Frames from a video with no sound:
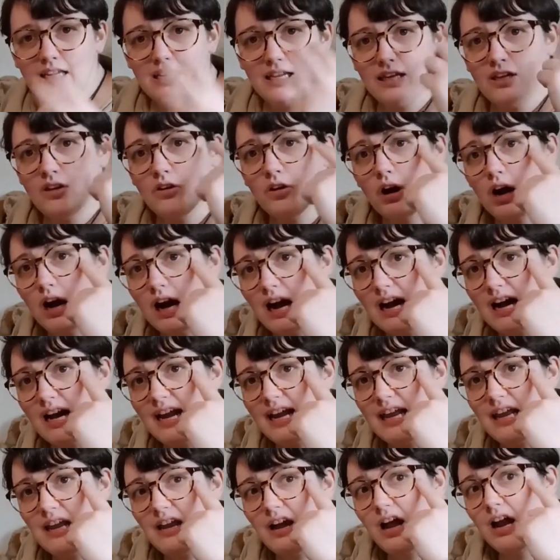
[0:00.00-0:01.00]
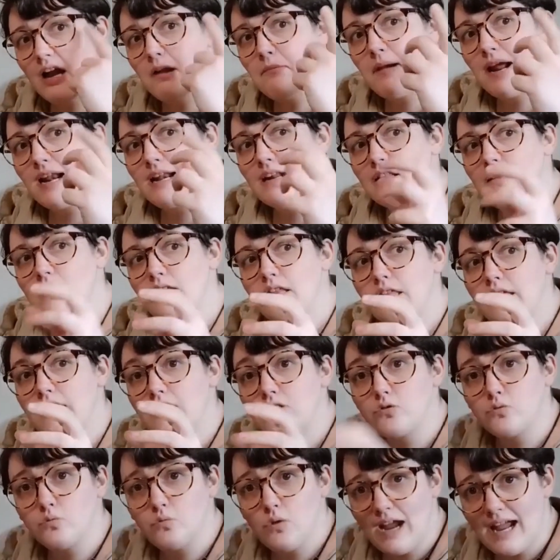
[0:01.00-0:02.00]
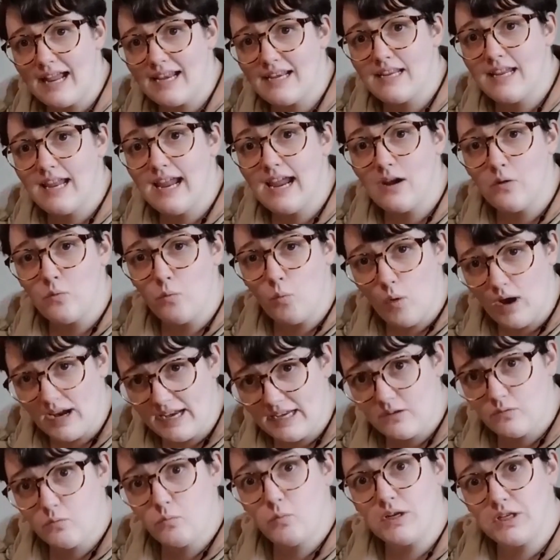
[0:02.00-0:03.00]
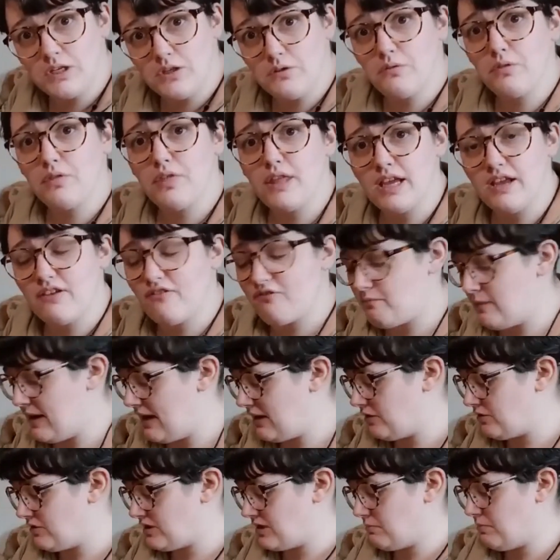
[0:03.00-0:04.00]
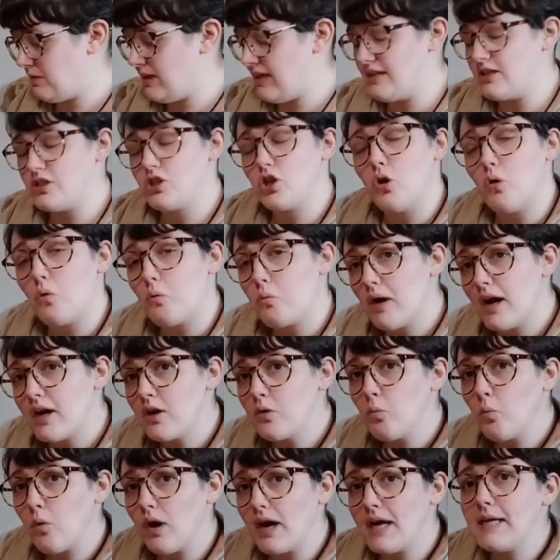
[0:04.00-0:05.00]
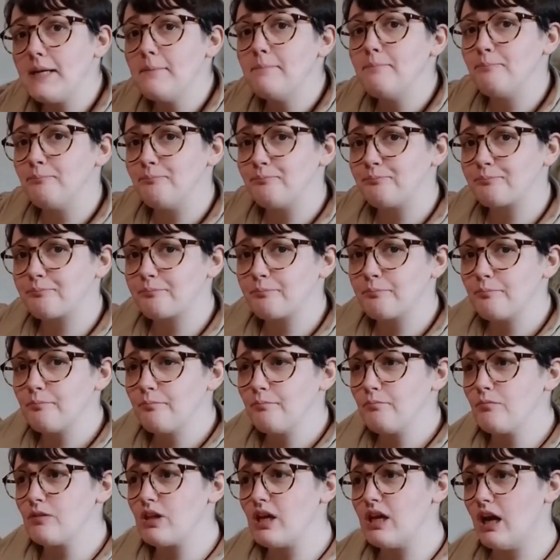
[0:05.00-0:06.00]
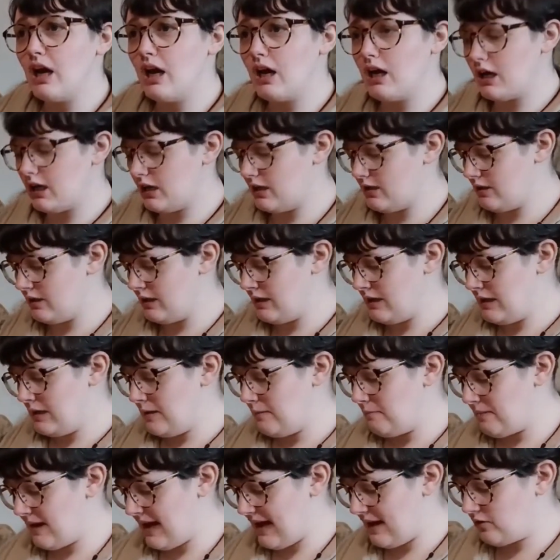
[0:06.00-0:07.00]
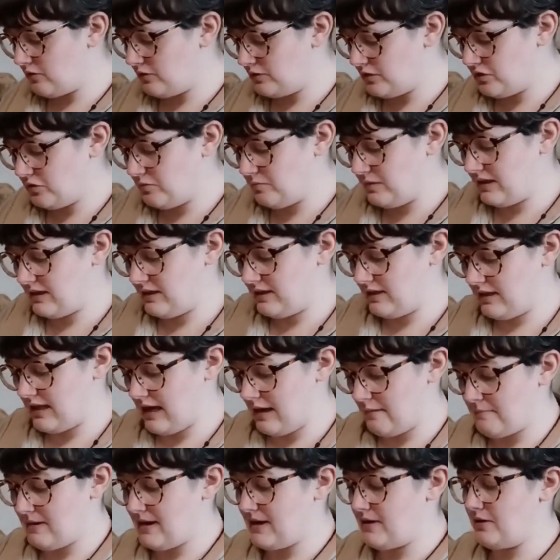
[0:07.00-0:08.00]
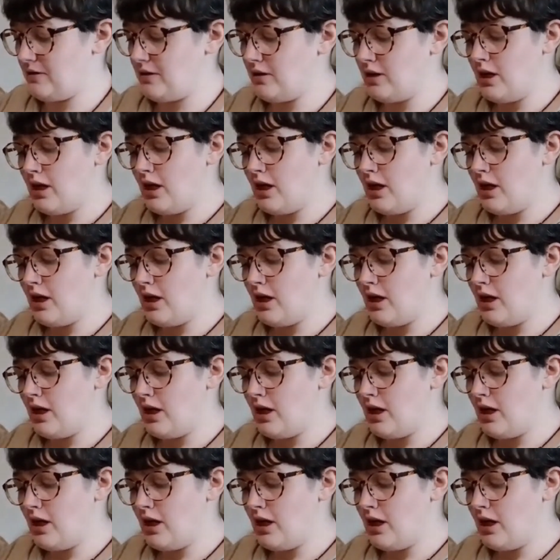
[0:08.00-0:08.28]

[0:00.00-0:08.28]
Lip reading: Your eye automatically thinks red and white when you think of medical supplies. So a red and white bag will do me a lot better.